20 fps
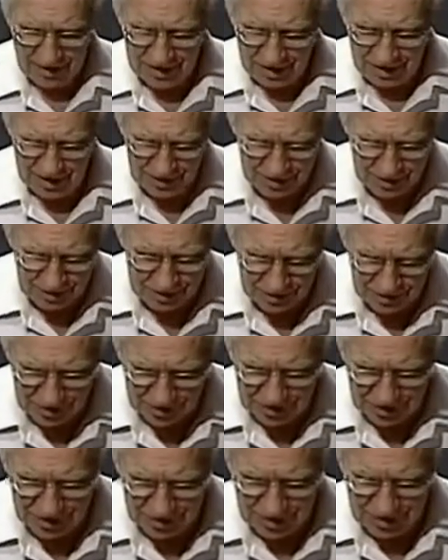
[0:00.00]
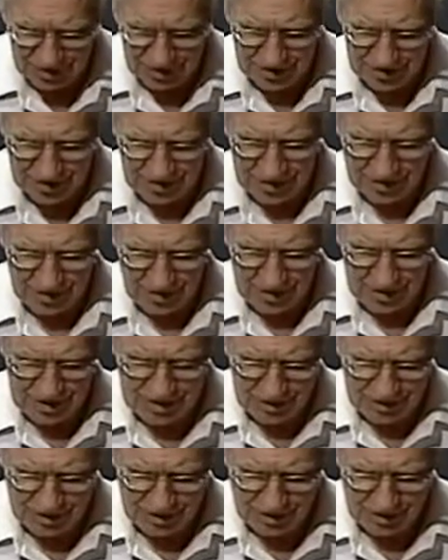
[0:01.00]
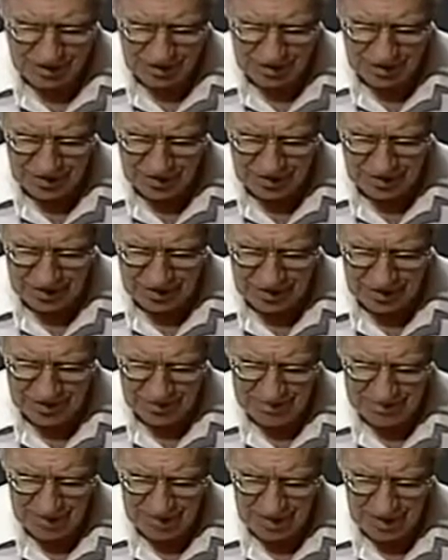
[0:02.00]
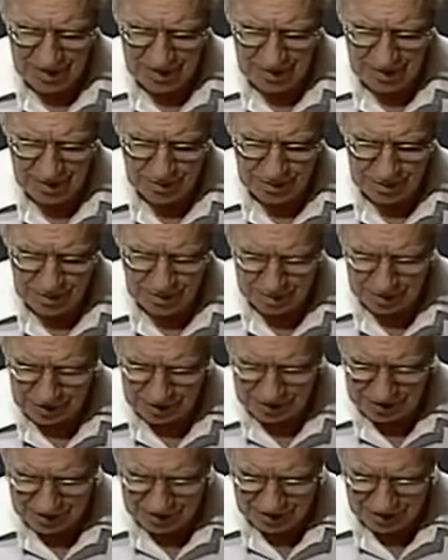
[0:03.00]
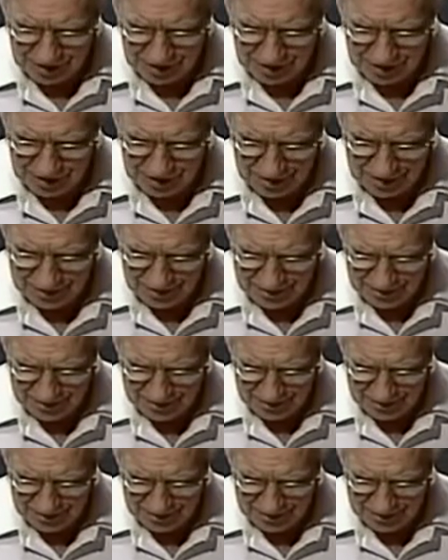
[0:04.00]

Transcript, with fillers: God would send Jesus Christ in verse 20, who was preached unto you.